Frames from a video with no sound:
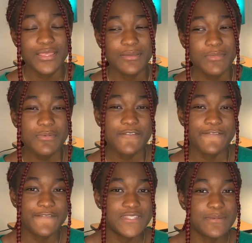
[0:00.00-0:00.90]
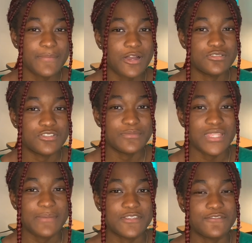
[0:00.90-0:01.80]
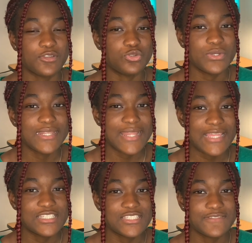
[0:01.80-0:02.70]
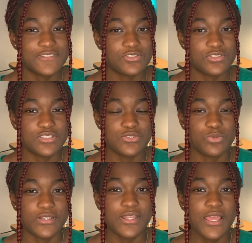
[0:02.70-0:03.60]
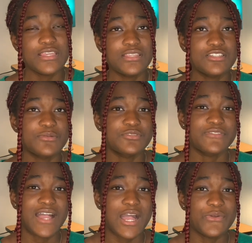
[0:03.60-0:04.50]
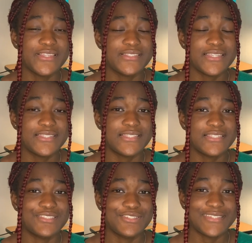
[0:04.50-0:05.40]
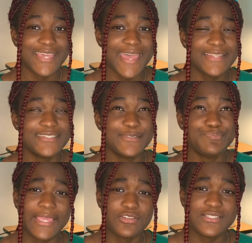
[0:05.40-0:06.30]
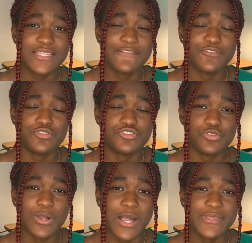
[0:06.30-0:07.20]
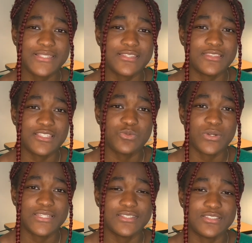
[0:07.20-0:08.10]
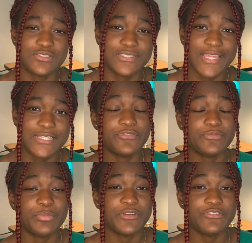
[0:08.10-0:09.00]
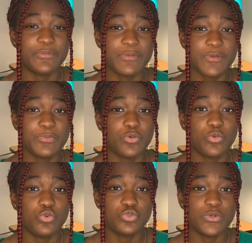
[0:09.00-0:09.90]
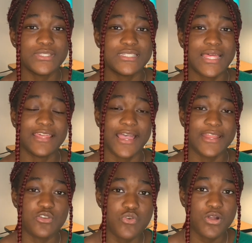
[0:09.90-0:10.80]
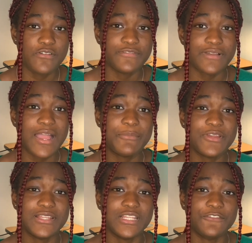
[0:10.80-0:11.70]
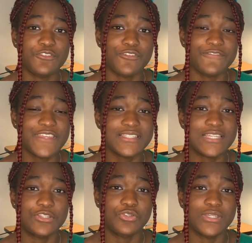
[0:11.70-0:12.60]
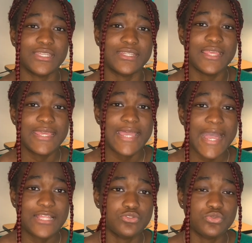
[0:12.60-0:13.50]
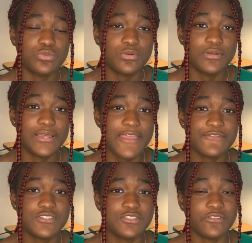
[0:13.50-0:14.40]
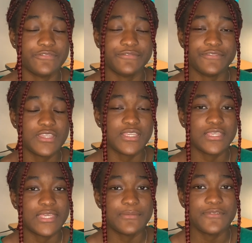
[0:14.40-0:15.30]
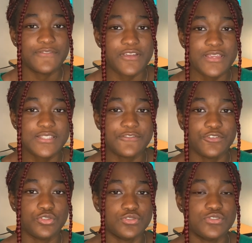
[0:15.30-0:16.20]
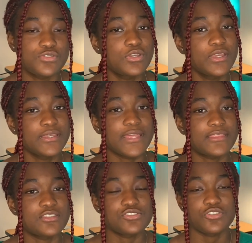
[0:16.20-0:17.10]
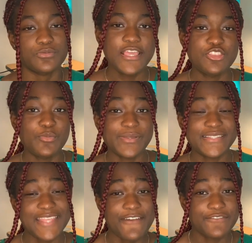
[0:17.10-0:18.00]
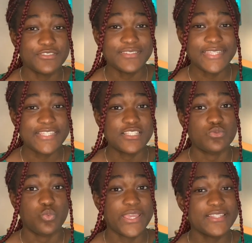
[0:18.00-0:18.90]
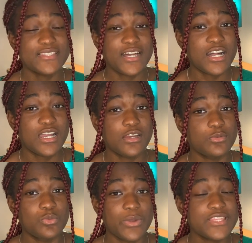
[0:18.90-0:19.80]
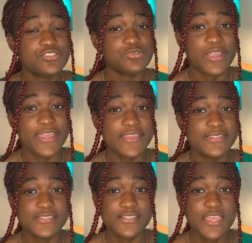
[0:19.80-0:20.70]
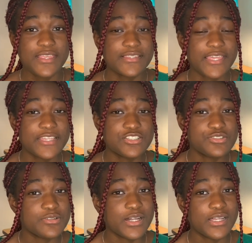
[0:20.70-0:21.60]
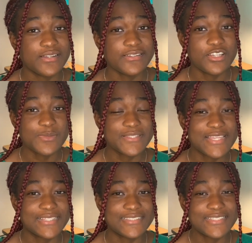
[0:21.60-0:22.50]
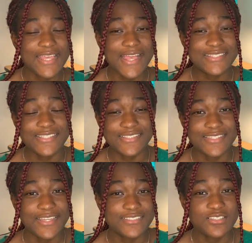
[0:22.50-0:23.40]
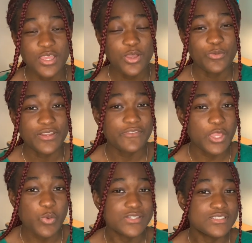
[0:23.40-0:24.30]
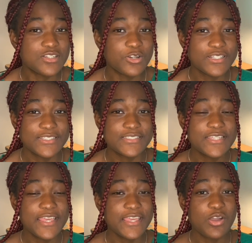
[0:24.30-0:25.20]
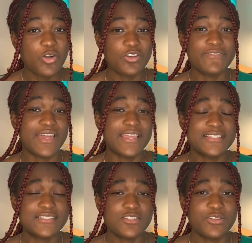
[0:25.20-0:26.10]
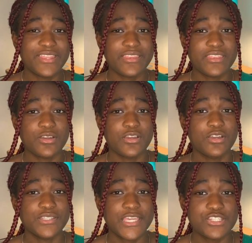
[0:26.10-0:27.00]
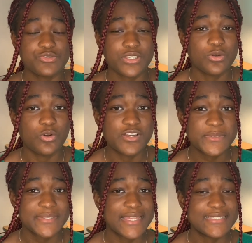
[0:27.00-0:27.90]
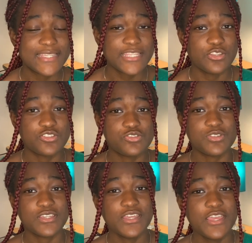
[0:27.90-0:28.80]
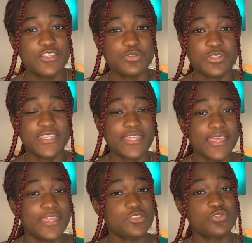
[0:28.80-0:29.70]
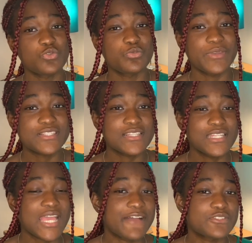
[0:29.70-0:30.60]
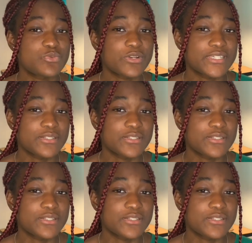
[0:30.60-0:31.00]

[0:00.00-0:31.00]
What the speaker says: maybe £15 sometimes if you're doing night shifts on this one. In terms of how easy it is to get, I cannot say for sure how easy this one is to get, but from the people who do it that I know of, apparently if you're fit and you can handle heavy stuff, it can be very easy for you to get these jobs. Number 7 is waiter, waitress, caterer, hospitality assistant, whatever you want to call it. All of that is under the catering or hospitality industry. So here you basically have to work in